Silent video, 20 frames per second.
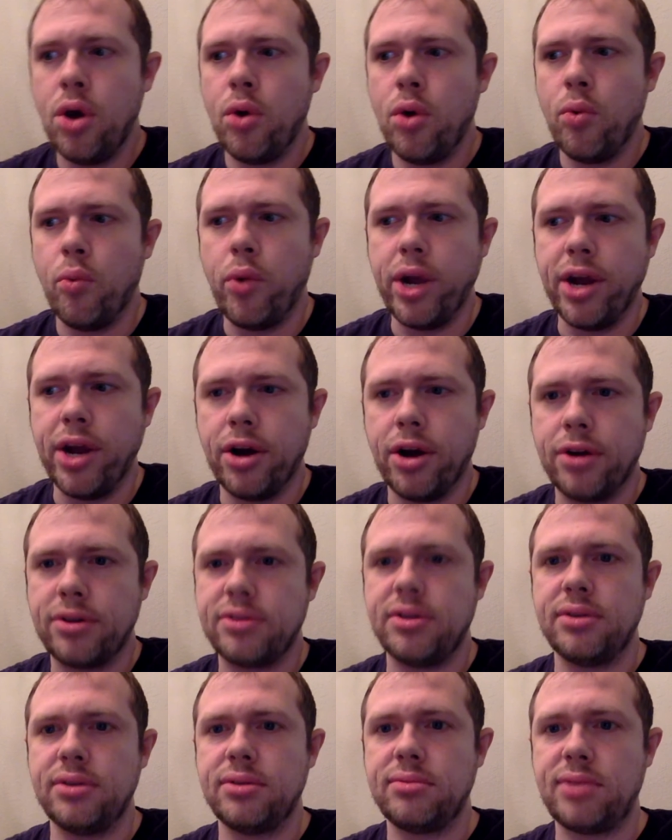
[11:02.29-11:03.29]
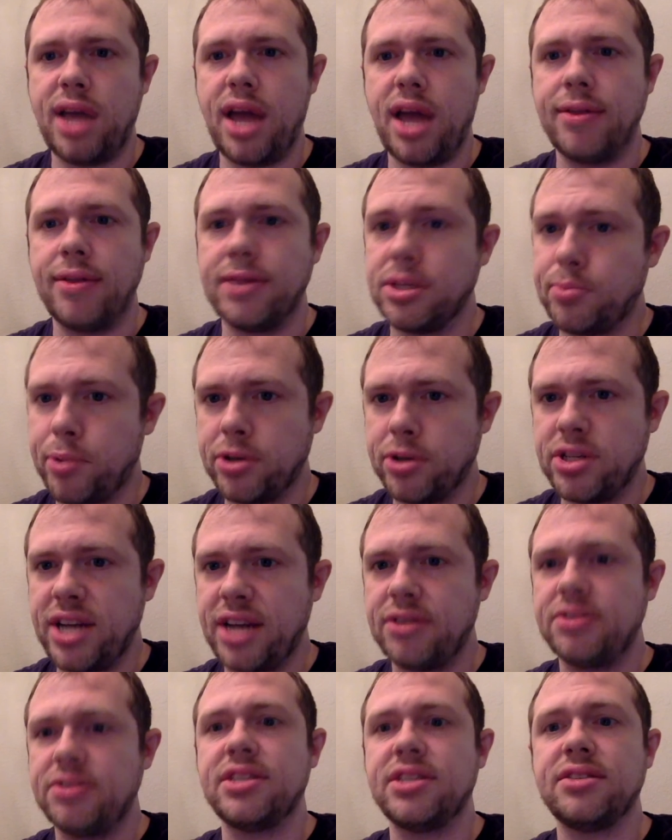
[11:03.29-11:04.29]
We're saying this person
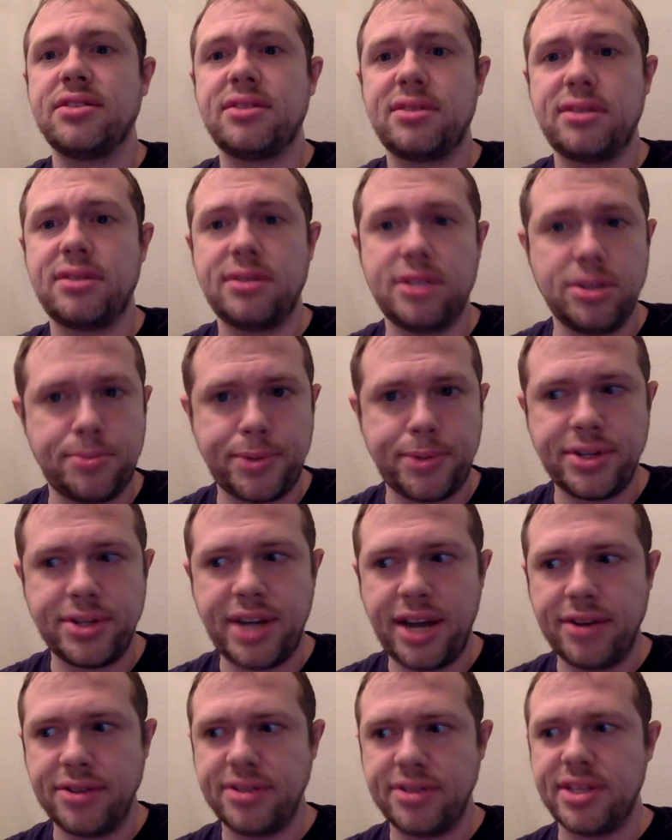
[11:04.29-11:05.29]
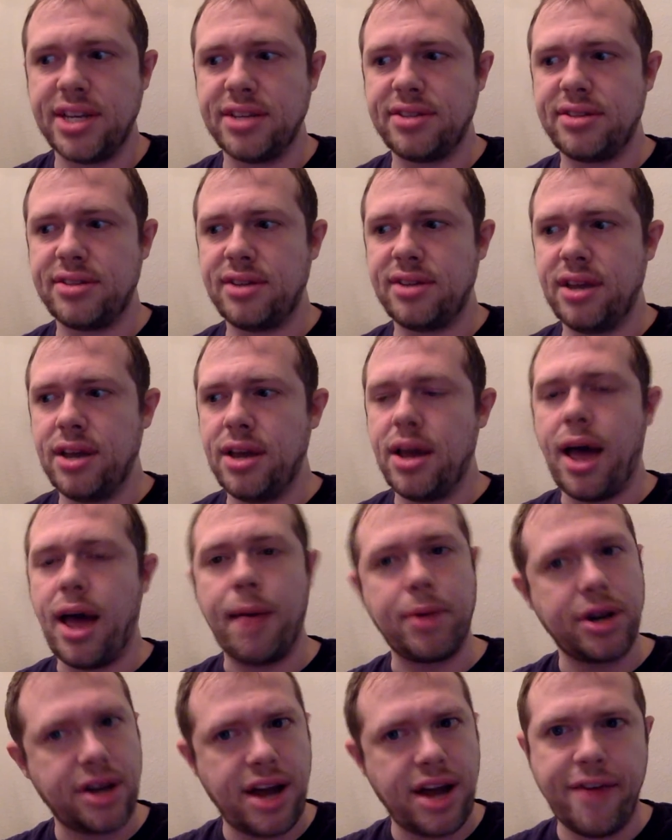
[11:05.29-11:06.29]
handles this person handles this.
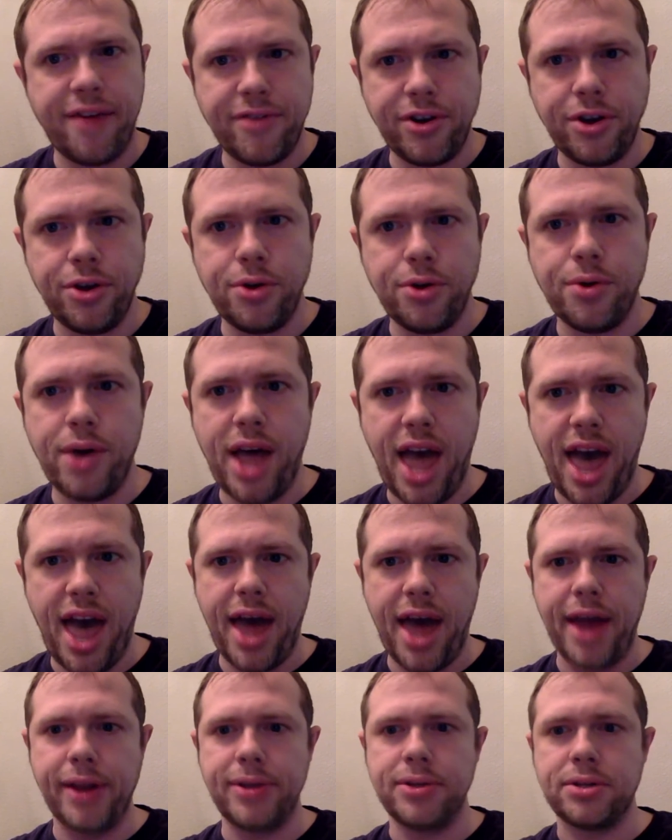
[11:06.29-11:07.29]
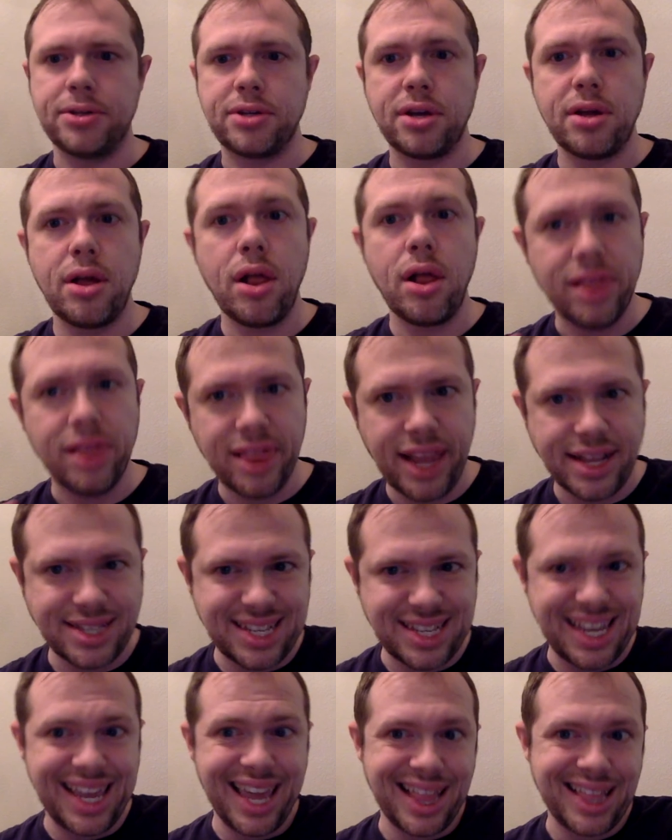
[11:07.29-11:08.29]
I'm going to cover you, and
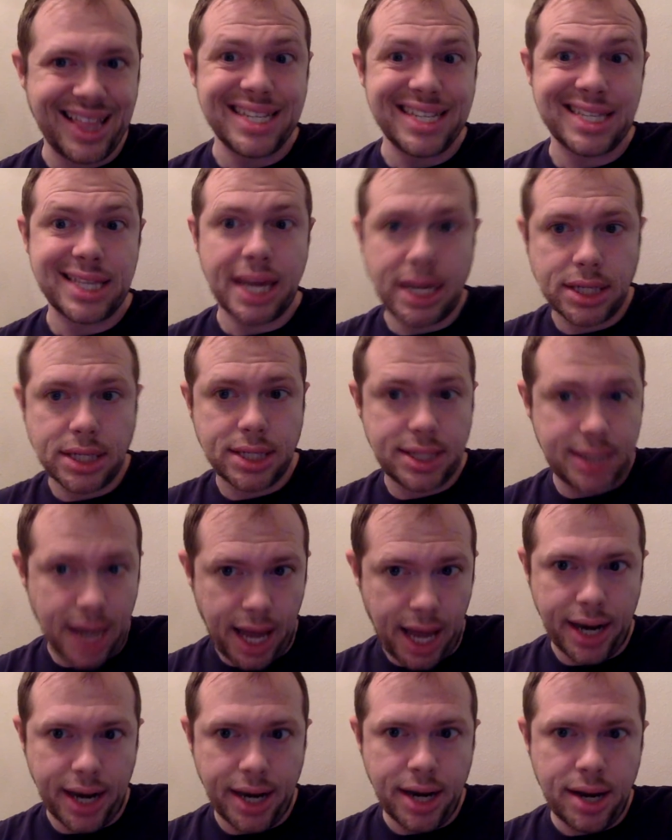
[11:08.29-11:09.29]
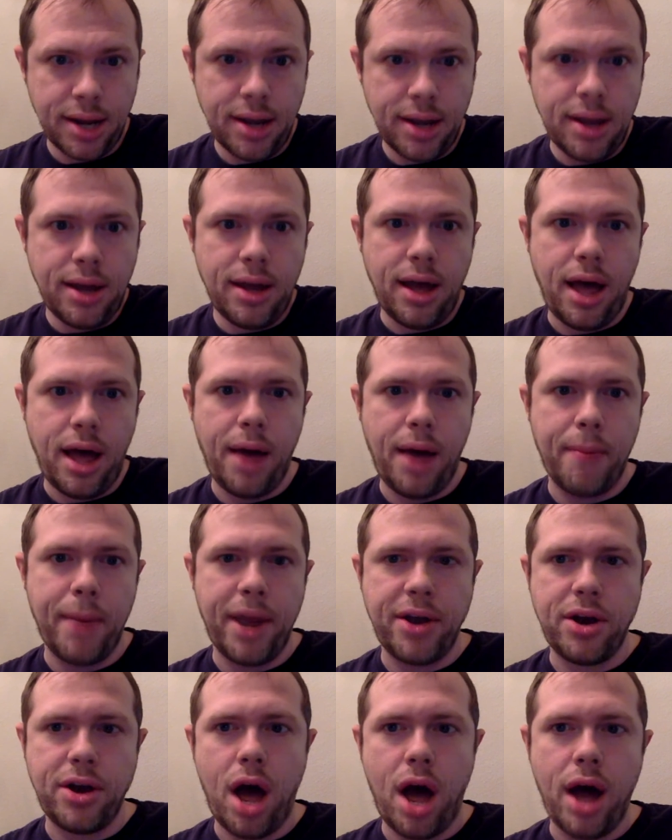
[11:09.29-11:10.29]
let's get these things done,
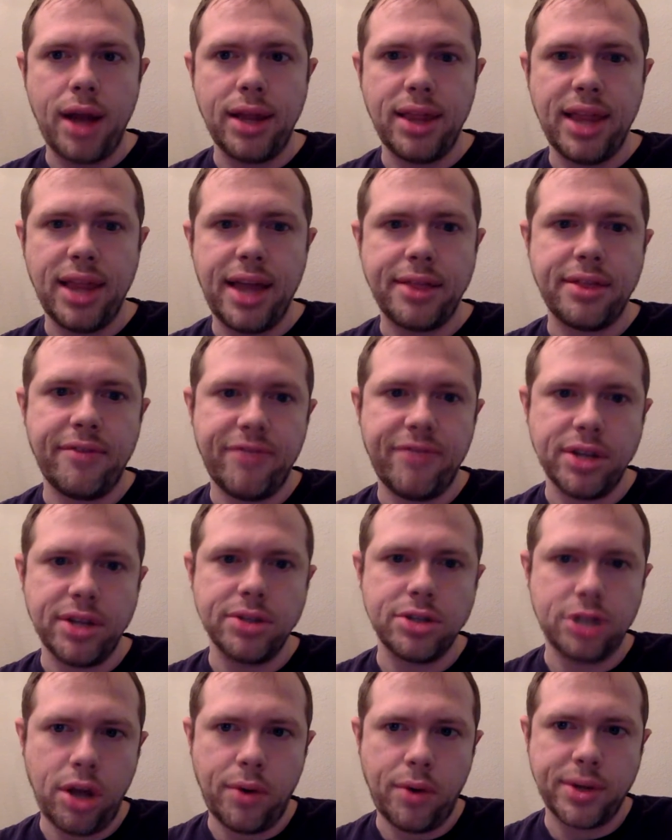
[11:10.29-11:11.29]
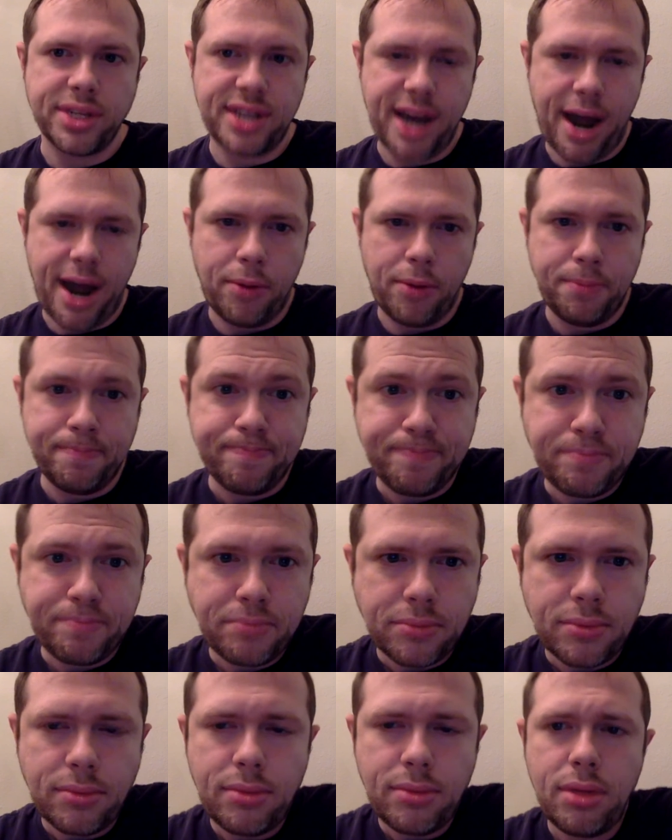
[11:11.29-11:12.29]
and not let the villain slow us down.
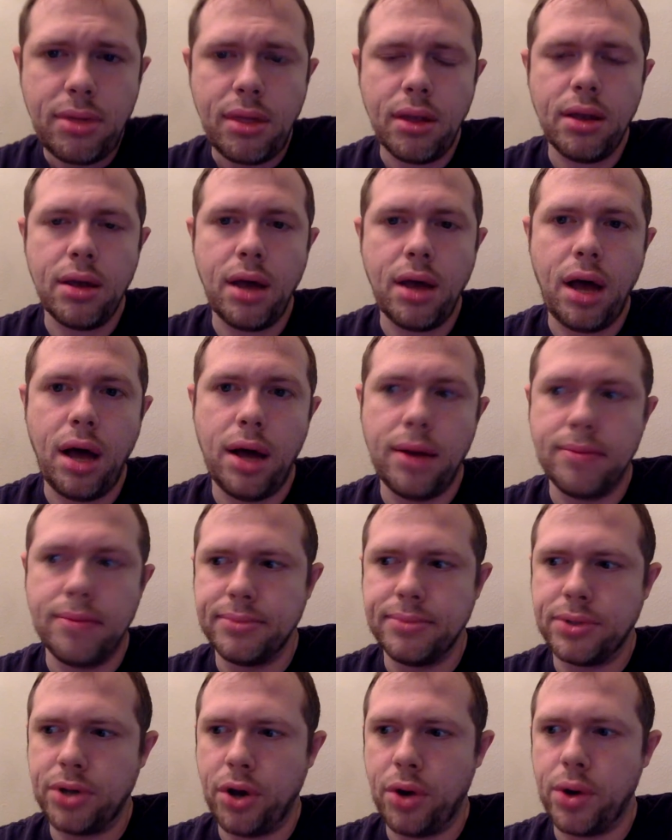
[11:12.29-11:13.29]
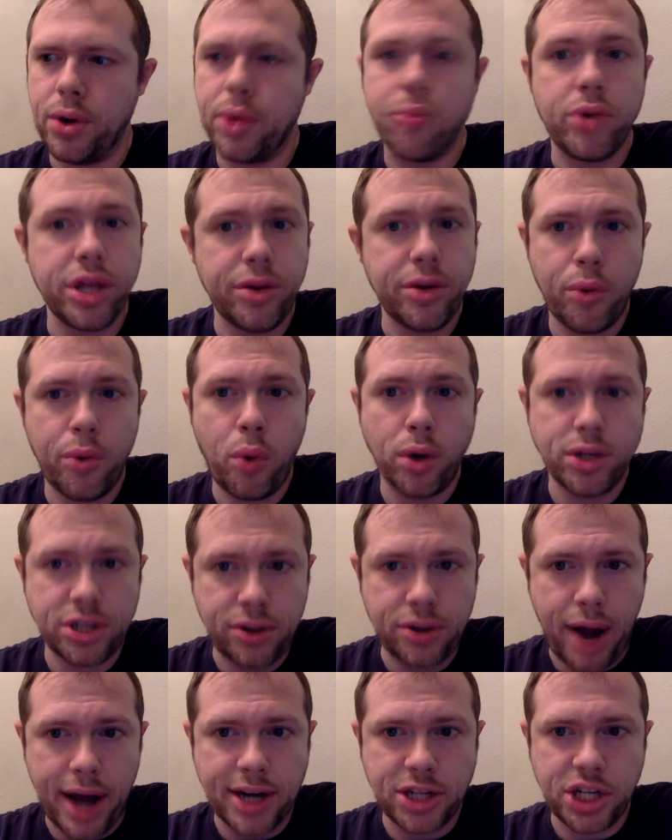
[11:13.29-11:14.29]
So it really rewards
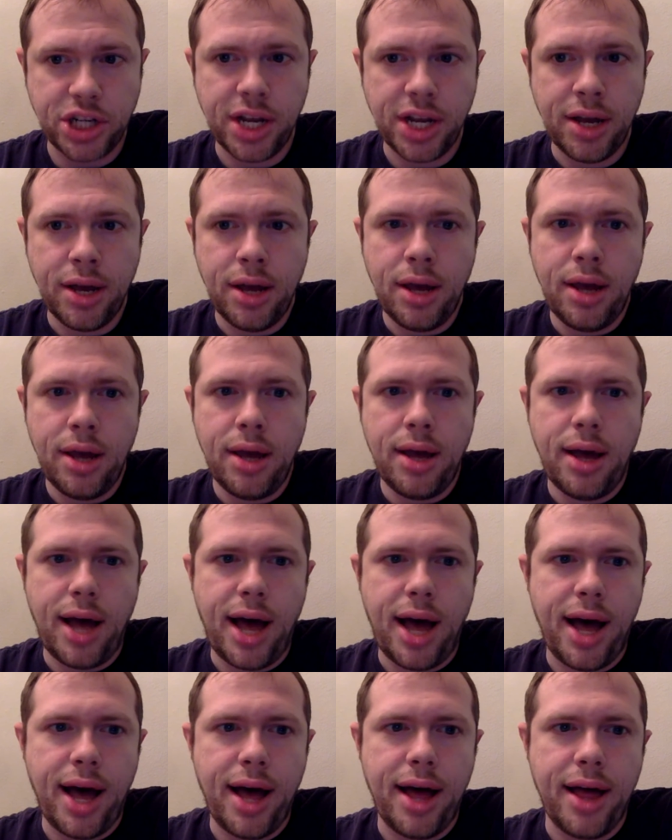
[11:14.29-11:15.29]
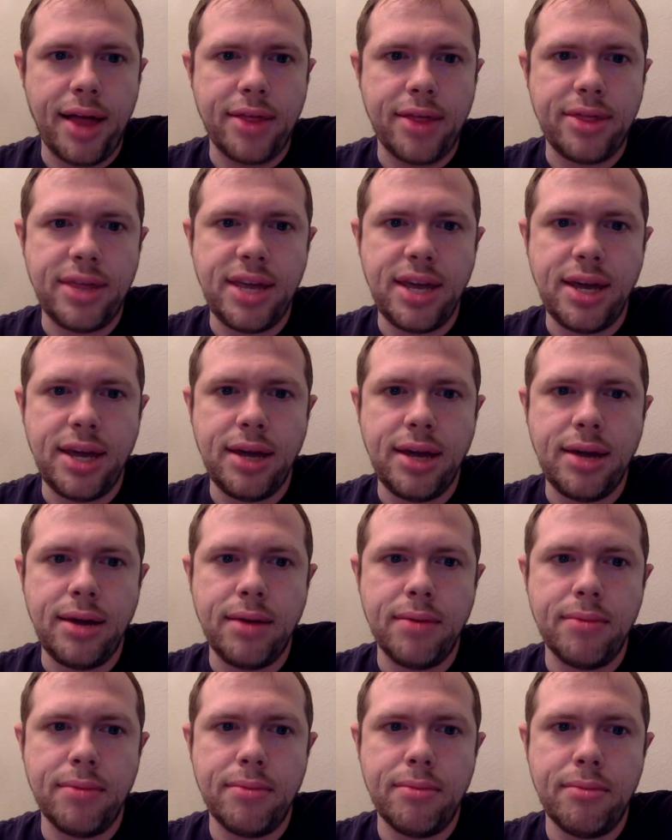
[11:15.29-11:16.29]
strategy.
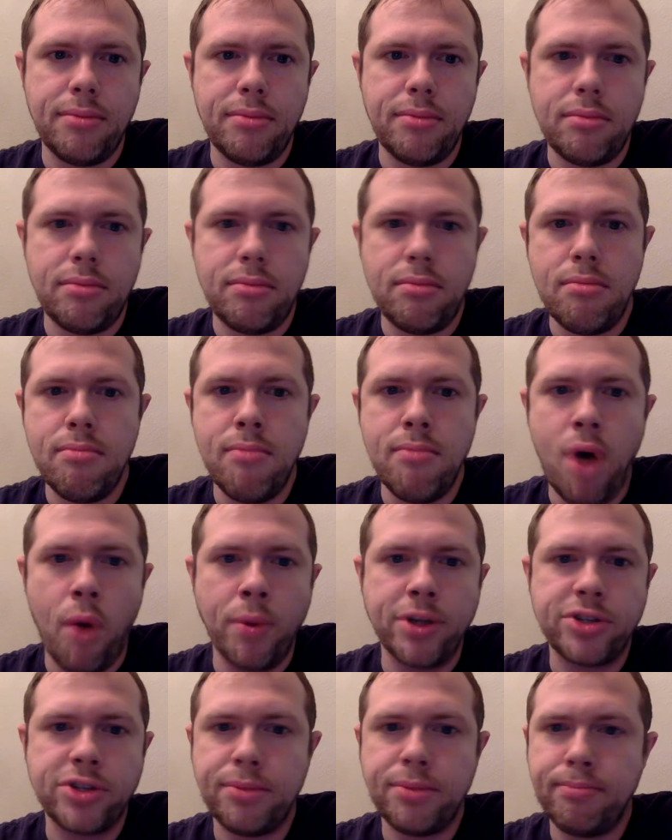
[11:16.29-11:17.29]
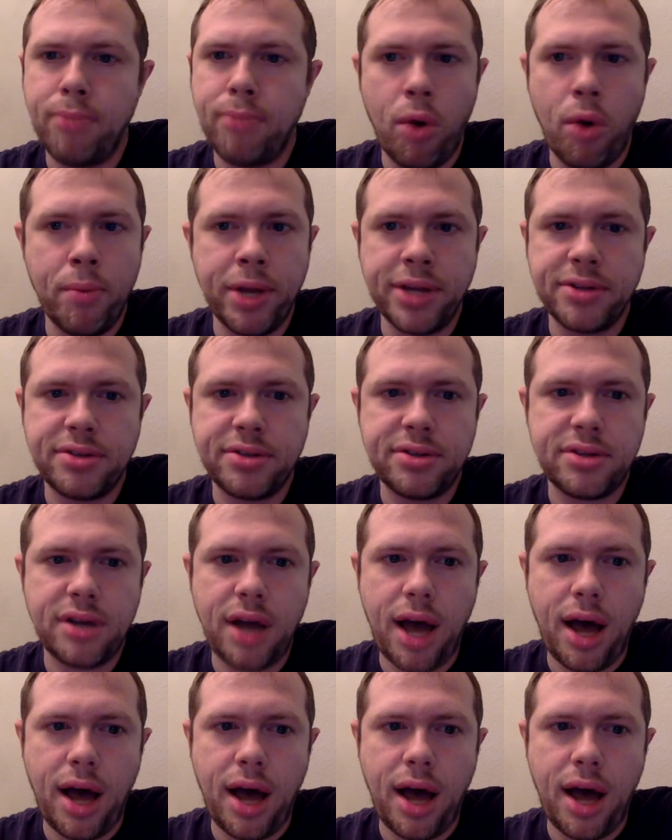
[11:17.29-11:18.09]
The moment-to-moment